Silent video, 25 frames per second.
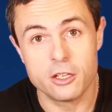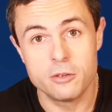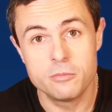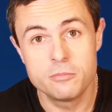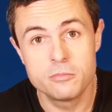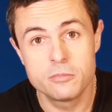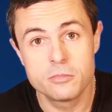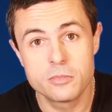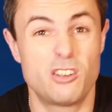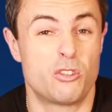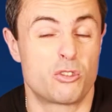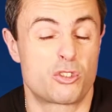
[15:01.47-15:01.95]
them
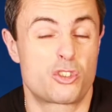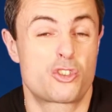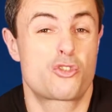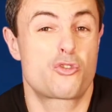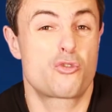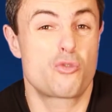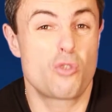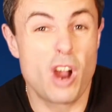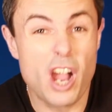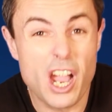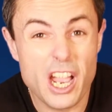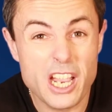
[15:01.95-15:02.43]
or
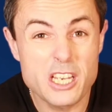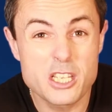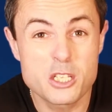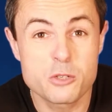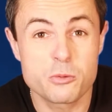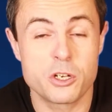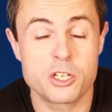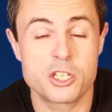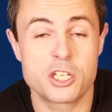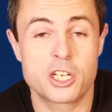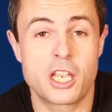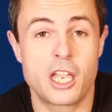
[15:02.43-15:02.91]
try
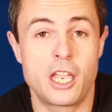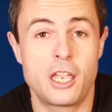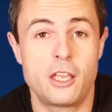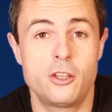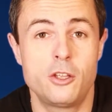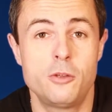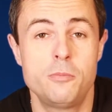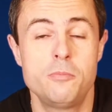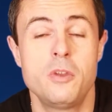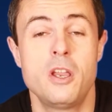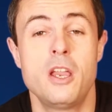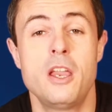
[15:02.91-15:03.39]
to educate
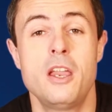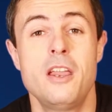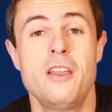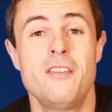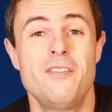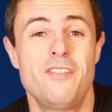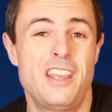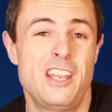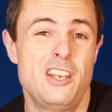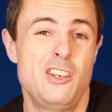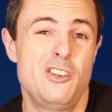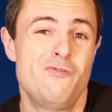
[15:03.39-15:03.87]
them,
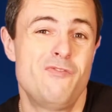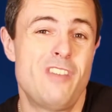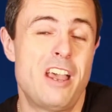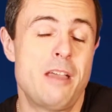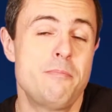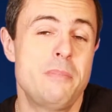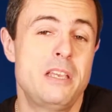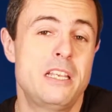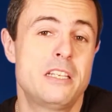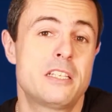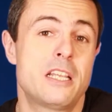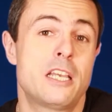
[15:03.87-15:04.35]
then
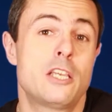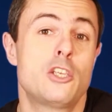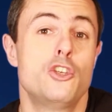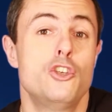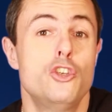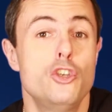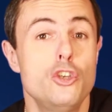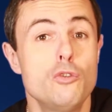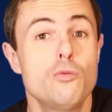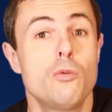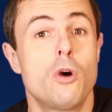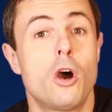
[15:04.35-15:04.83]
that means that
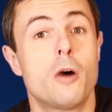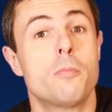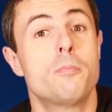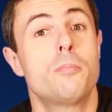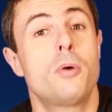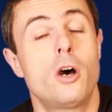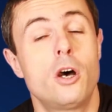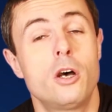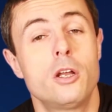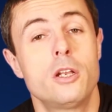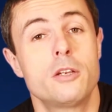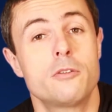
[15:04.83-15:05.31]
you are
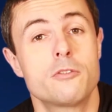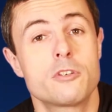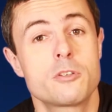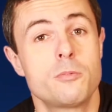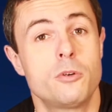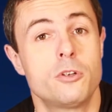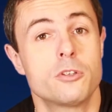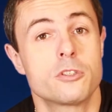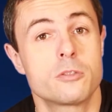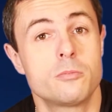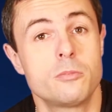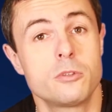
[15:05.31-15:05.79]
partly
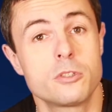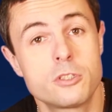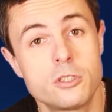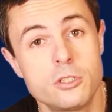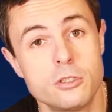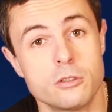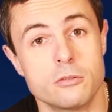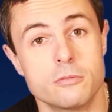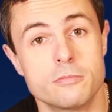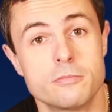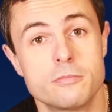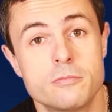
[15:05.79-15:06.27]
responsible
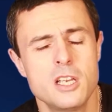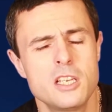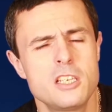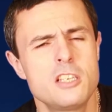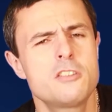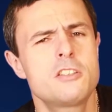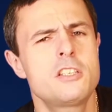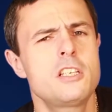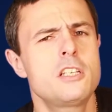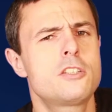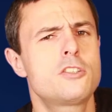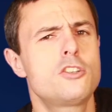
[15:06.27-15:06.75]
too.
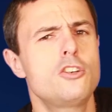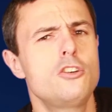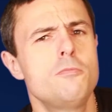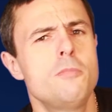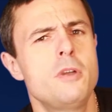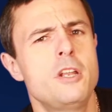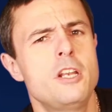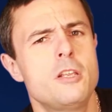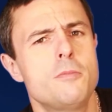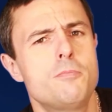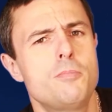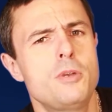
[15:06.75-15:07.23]
You see too
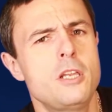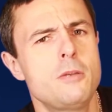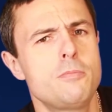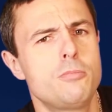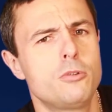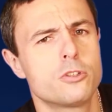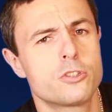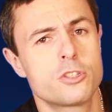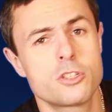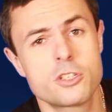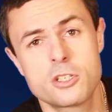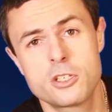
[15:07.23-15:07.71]
many
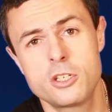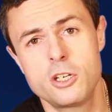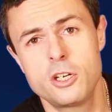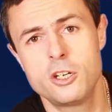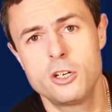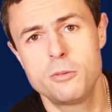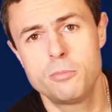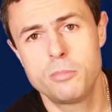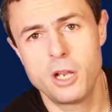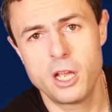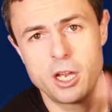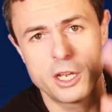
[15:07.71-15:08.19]
people just
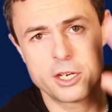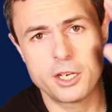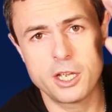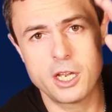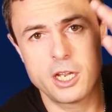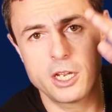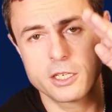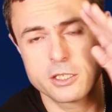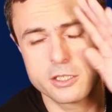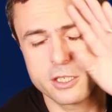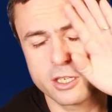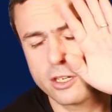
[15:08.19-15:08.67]
turn a blind
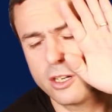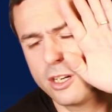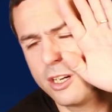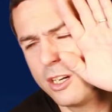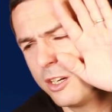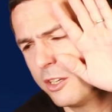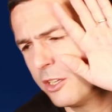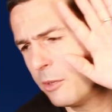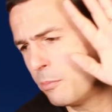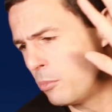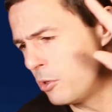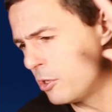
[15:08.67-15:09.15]
eye, say,
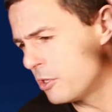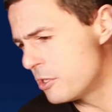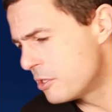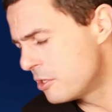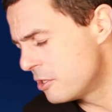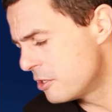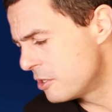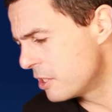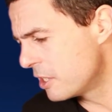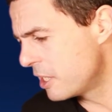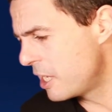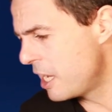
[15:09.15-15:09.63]
oh, the boss
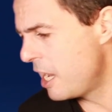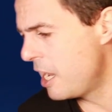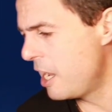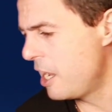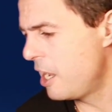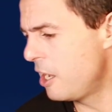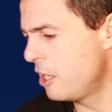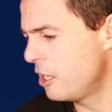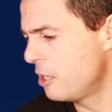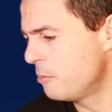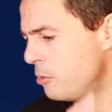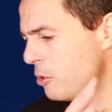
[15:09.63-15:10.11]
doesn't
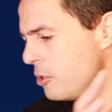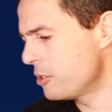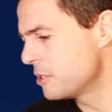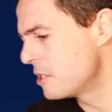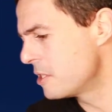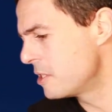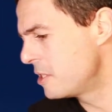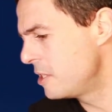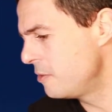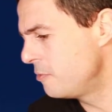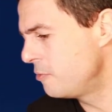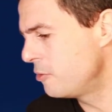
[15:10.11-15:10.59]
care, the boss
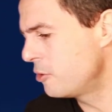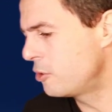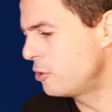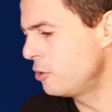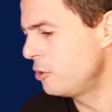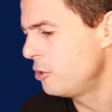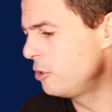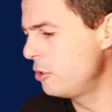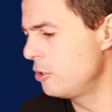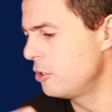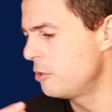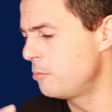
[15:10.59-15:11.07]
is
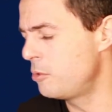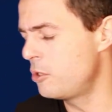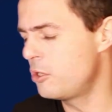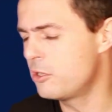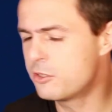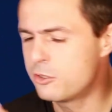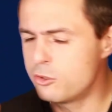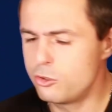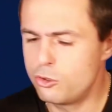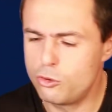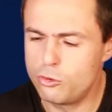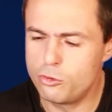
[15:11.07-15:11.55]
difficult, the
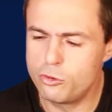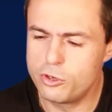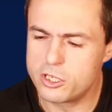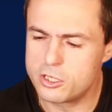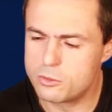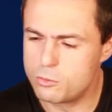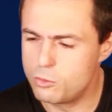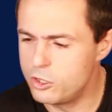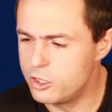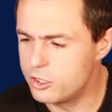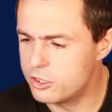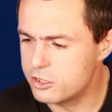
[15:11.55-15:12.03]
boss
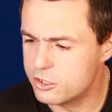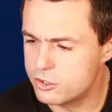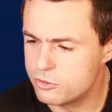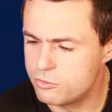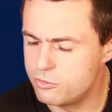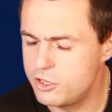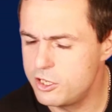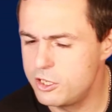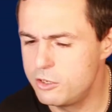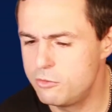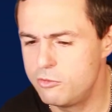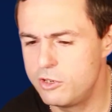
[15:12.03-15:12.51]
always works
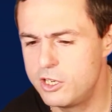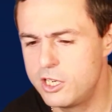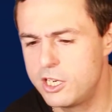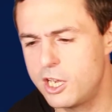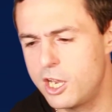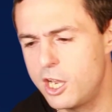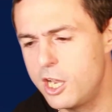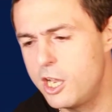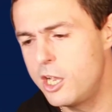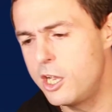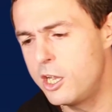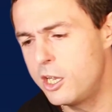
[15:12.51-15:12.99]
really, really
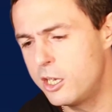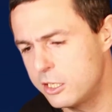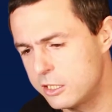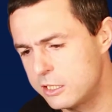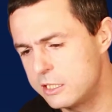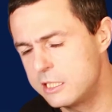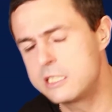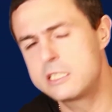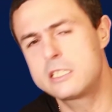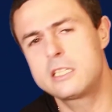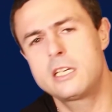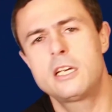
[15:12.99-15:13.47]
hard.
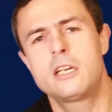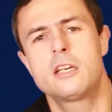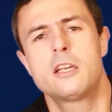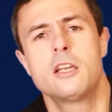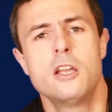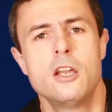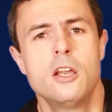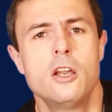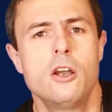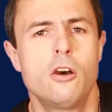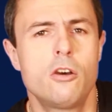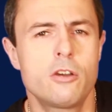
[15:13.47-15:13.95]
And it's like,
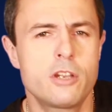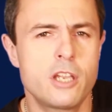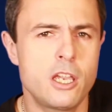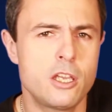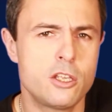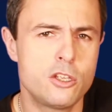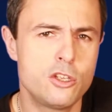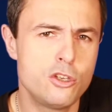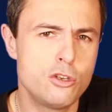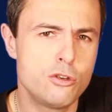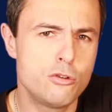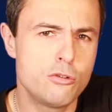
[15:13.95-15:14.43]
okay,
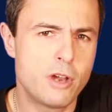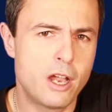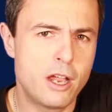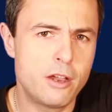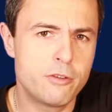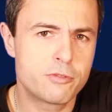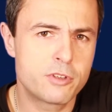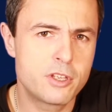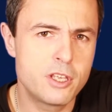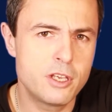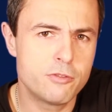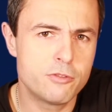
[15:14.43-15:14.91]
you
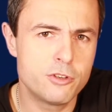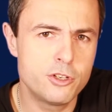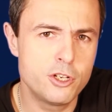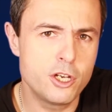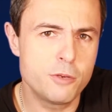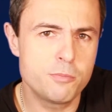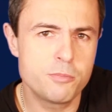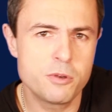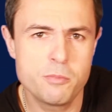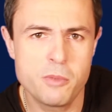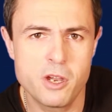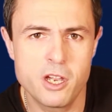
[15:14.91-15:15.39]
have given
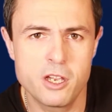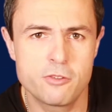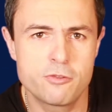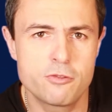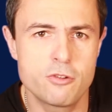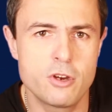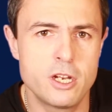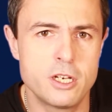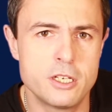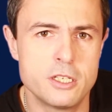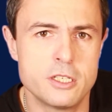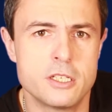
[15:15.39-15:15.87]
up, my
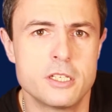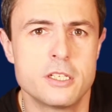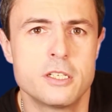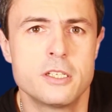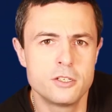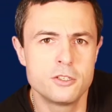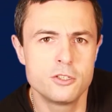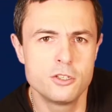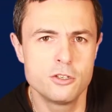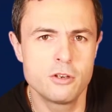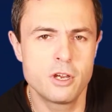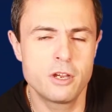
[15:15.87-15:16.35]
friend.
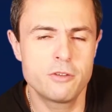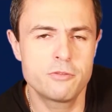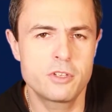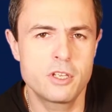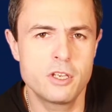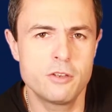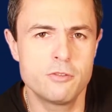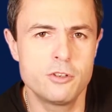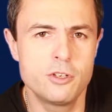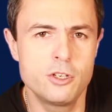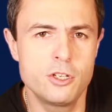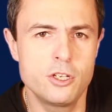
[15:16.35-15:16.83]
You have
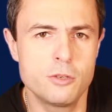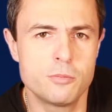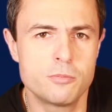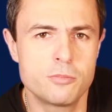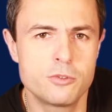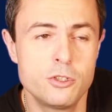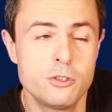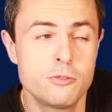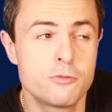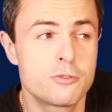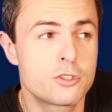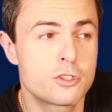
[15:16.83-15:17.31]
given up.
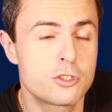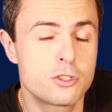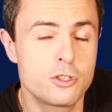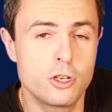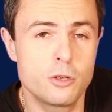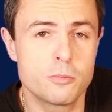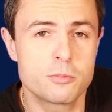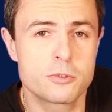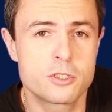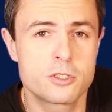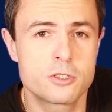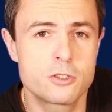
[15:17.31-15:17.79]
You've
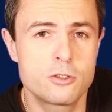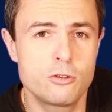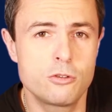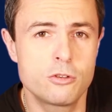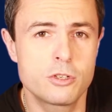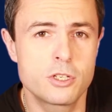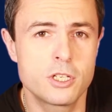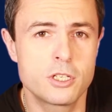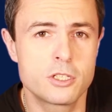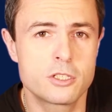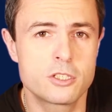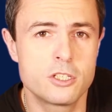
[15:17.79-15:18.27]
stopped
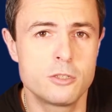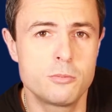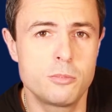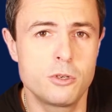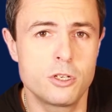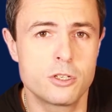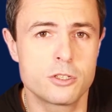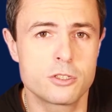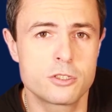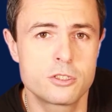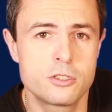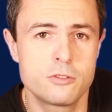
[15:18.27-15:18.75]
talking to the
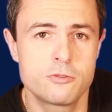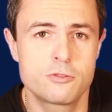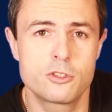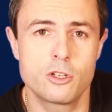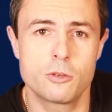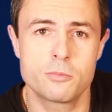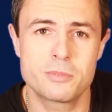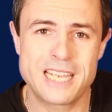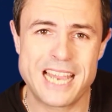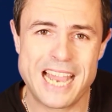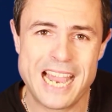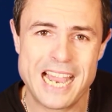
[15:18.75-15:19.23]
boss. You've
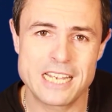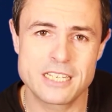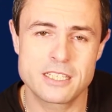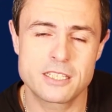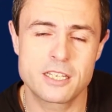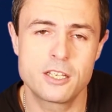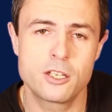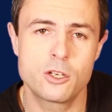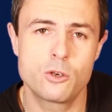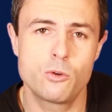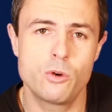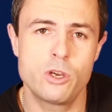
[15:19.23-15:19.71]
stopped
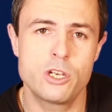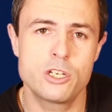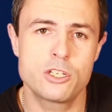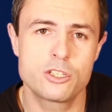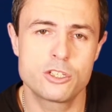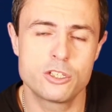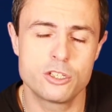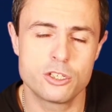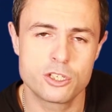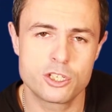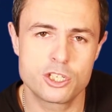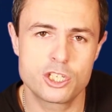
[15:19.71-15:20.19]
asking
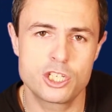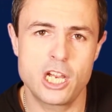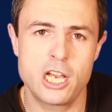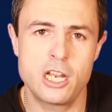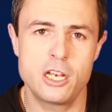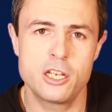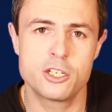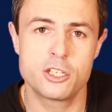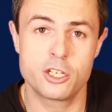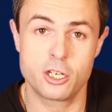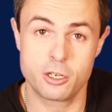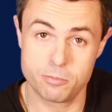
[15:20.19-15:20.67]
questions,
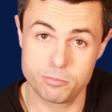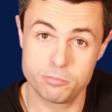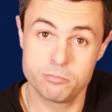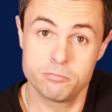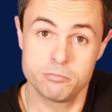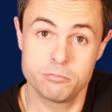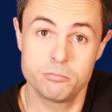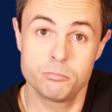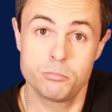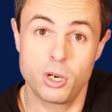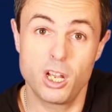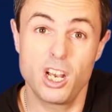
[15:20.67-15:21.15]
challenging.
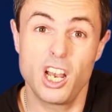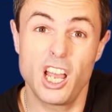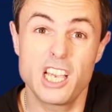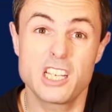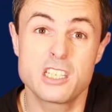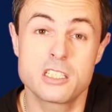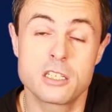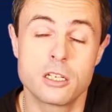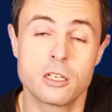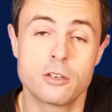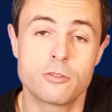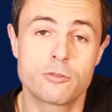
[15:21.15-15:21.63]

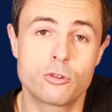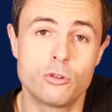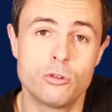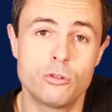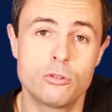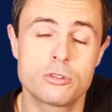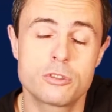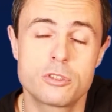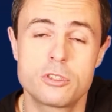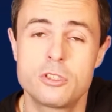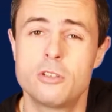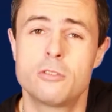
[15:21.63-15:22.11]
Politely, of
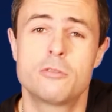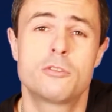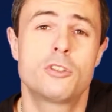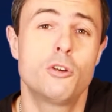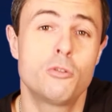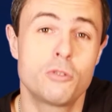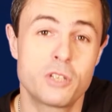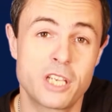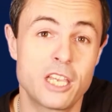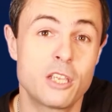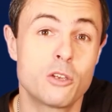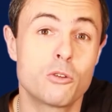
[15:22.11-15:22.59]
course,
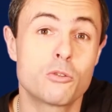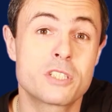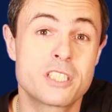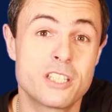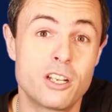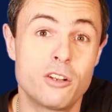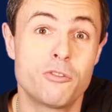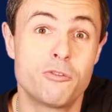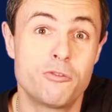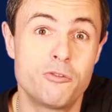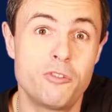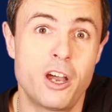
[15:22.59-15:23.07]
don't get
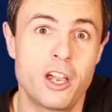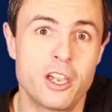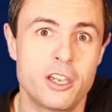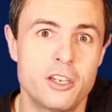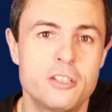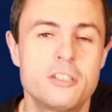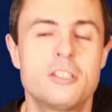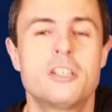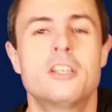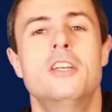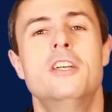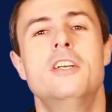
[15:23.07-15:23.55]
yourself
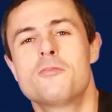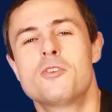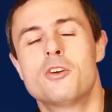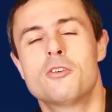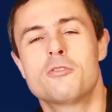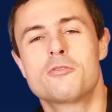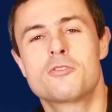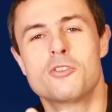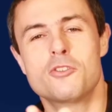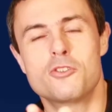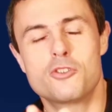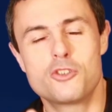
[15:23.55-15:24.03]
fired,
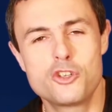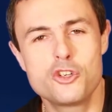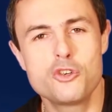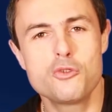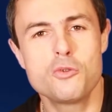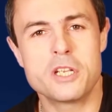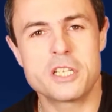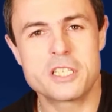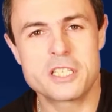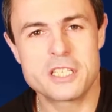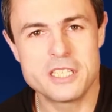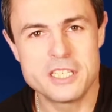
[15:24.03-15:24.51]
so do
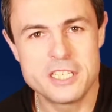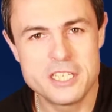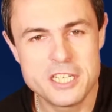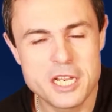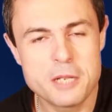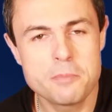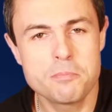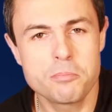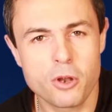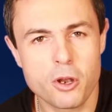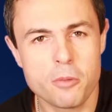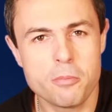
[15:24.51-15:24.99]
it
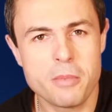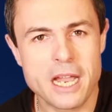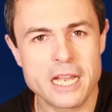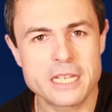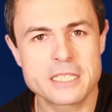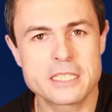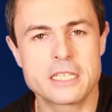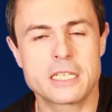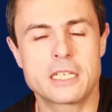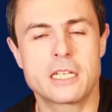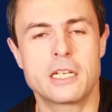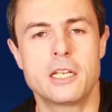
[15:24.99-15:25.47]

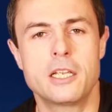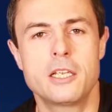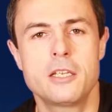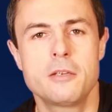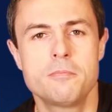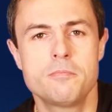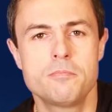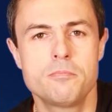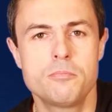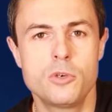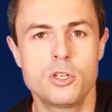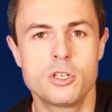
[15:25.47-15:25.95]
diplomatically,
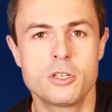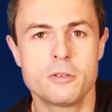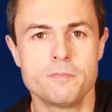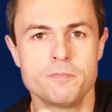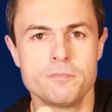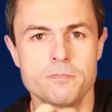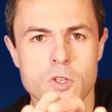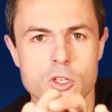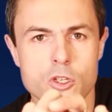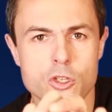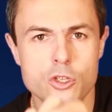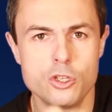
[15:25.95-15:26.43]
but
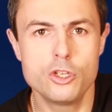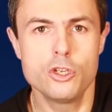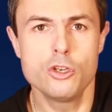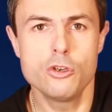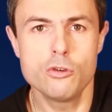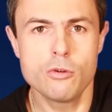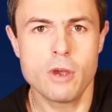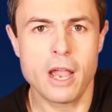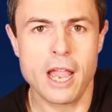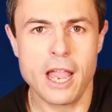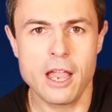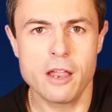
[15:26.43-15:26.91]

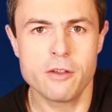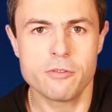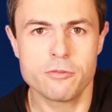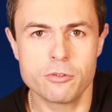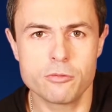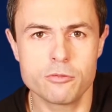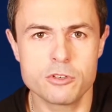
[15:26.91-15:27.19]
you have a